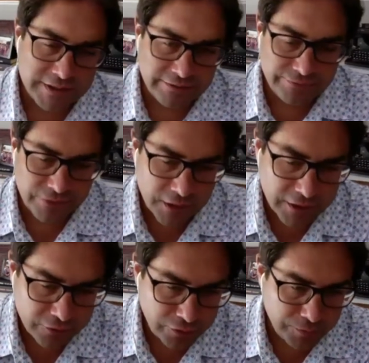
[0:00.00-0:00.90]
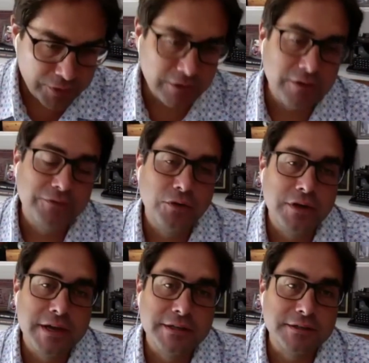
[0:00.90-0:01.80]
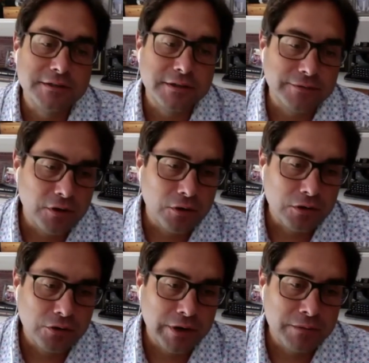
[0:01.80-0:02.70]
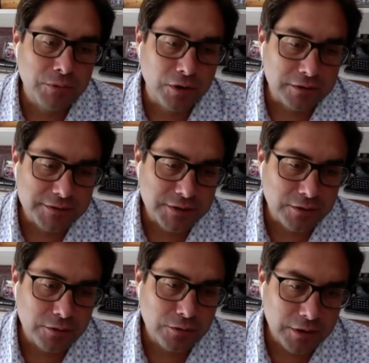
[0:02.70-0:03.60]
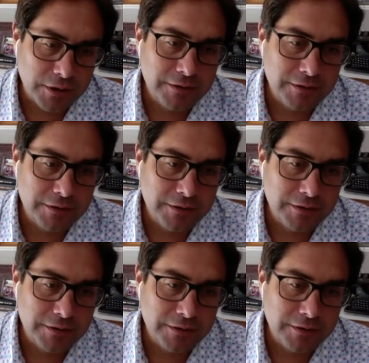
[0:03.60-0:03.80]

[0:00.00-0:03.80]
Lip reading: have contributed a few cases of the Hulk green ball, so